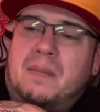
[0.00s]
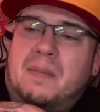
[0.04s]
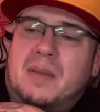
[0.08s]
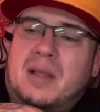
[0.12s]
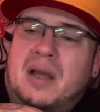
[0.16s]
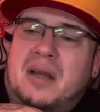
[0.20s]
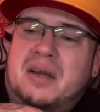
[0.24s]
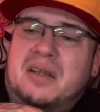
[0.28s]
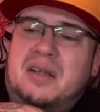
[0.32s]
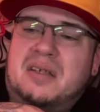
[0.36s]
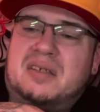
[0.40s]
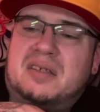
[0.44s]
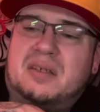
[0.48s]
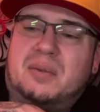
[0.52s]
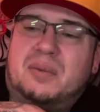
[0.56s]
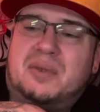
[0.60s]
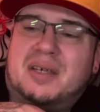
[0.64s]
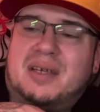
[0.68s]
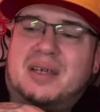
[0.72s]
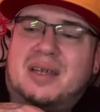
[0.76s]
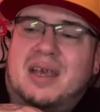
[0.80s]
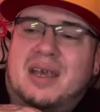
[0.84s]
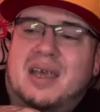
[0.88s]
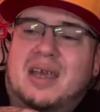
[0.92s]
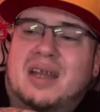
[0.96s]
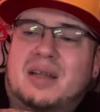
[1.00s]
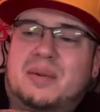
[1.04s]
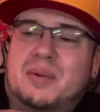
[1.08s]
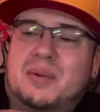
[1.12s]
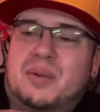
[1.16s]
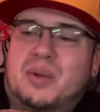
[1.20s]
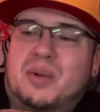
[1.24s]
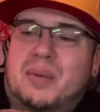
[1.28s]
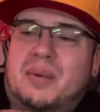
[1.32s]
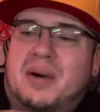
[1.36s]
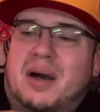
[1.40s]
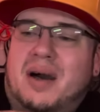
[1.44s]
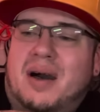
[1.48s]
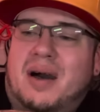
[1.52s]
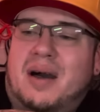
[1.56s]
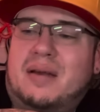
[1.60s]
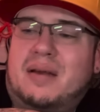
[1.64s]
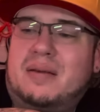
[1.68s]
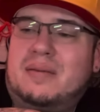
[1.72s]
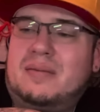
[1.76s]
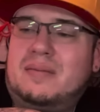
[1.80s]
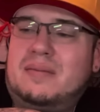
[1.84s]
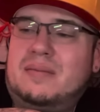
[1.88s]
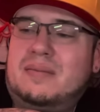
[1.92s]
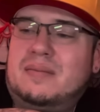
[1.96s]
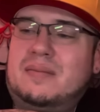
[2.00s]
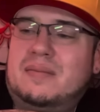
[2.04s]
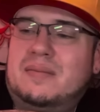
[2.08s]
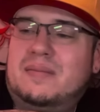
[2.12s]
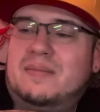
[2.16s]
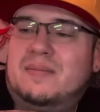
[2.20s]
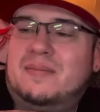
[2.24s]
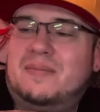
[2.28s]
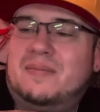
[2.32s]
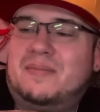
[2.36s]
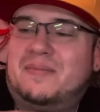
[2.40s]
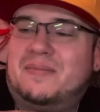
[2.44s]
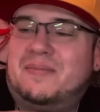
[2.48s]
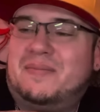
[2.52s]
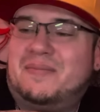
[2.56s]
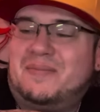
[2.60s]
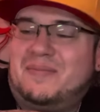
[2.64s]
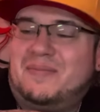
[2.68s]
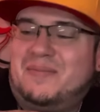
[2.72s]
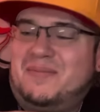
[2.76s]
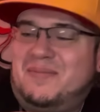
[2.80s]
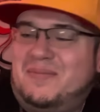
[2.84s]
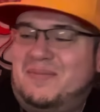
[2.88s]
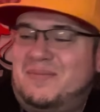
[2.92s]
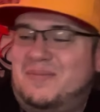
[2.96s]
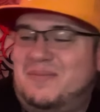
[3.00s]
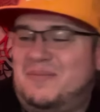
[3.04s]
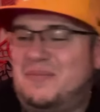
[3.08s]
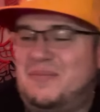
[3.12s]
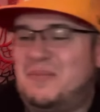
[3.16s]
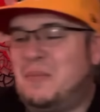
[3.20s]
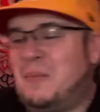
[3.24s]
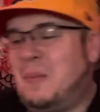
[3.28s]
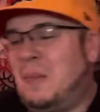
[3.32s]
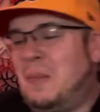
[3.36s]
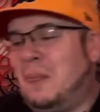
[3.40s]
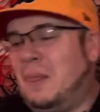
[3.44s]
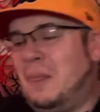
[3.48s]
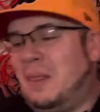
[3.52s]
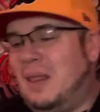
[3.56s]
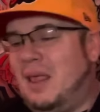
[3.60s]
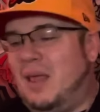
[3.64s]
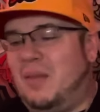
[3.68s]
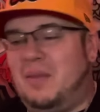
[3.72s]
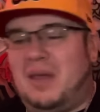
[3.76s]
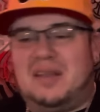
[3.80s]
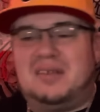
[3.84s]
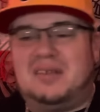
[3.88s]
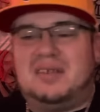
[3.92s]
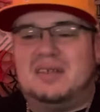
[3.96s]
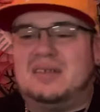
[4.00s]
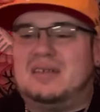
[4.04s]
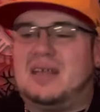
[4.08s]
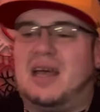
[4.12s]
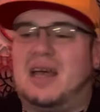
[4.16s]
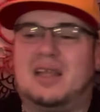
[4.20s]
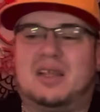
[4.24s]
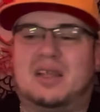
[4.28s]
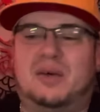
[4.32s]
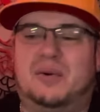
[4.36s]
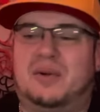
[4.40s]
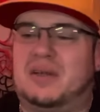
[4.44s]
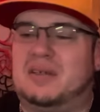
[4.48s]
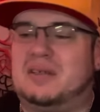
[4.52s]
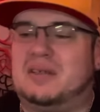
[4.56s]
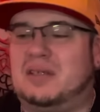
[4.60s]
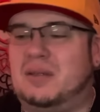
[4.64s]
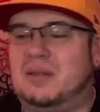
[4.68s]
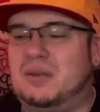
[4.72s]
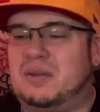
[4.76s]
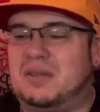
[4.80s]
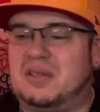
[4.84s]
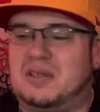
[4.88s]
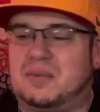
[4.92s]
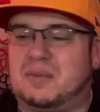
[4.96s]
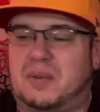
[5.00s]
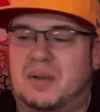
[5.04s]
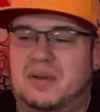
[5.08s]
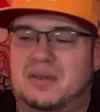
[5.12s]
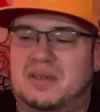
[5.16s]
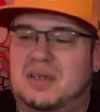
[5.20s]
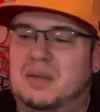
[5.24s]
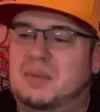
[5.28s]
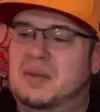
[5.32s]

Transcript: I need someone that can handle me when I'm hot. And that's exactly what I see with this person.